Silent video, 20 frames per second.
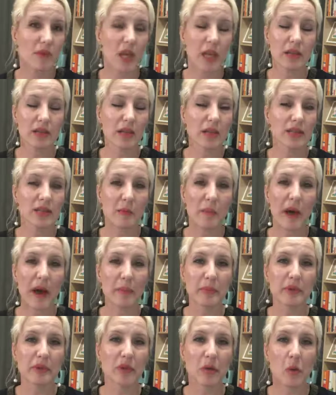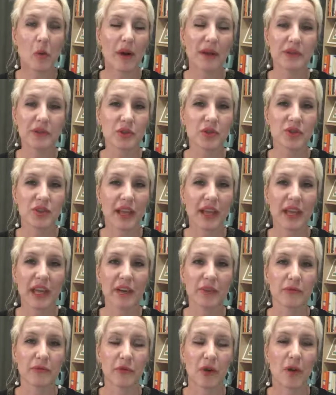it's a popular question I
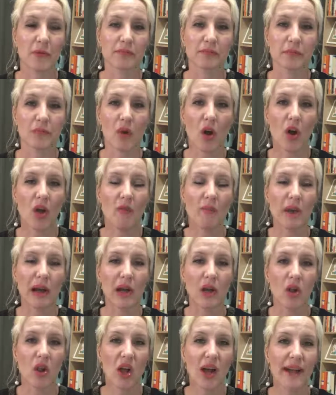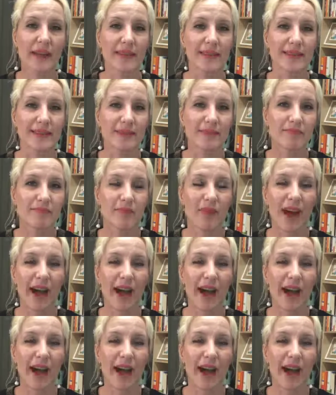get from all of my clients.